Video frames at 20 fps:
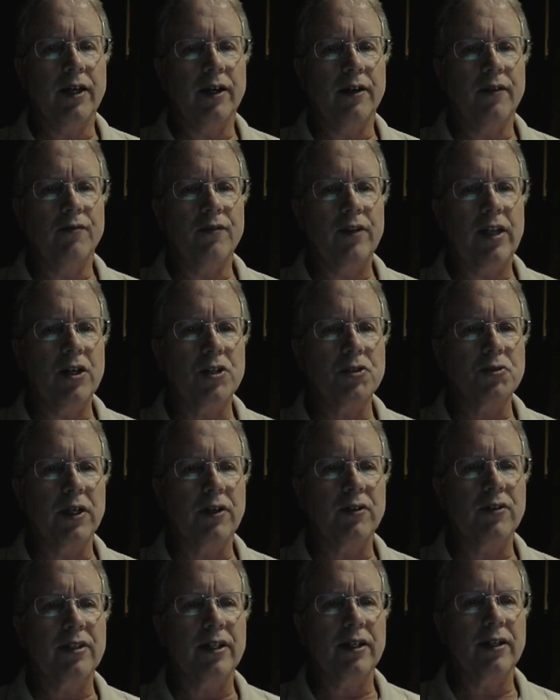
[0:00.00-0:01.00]
here's
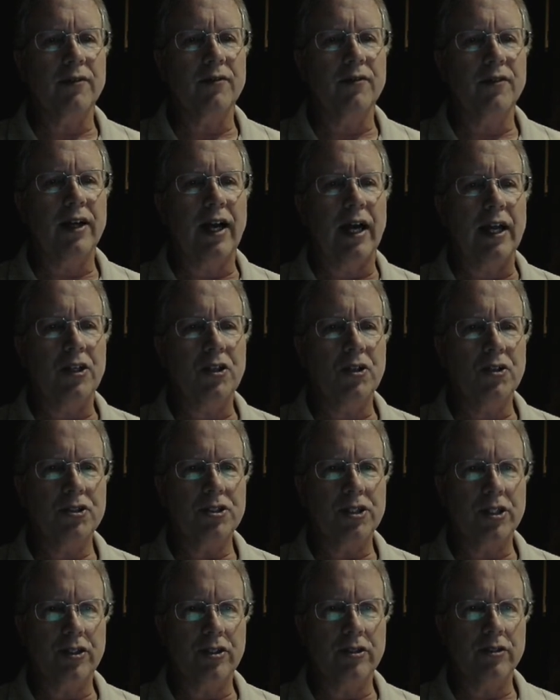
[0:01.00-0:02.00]
what I used
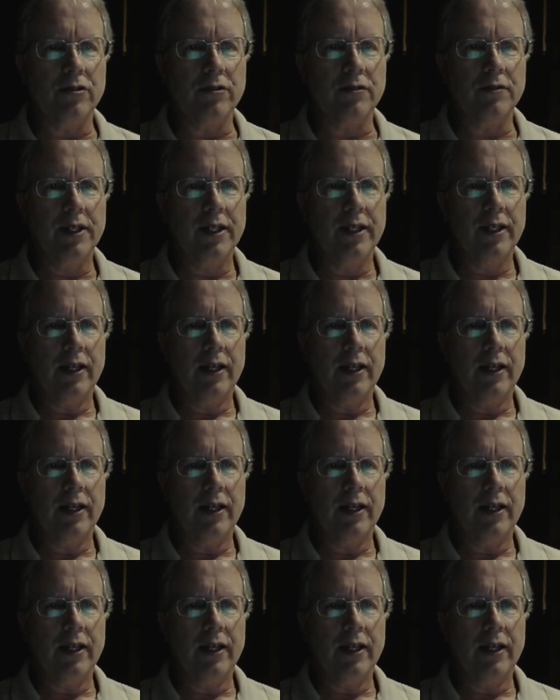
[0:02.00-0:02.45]
to do.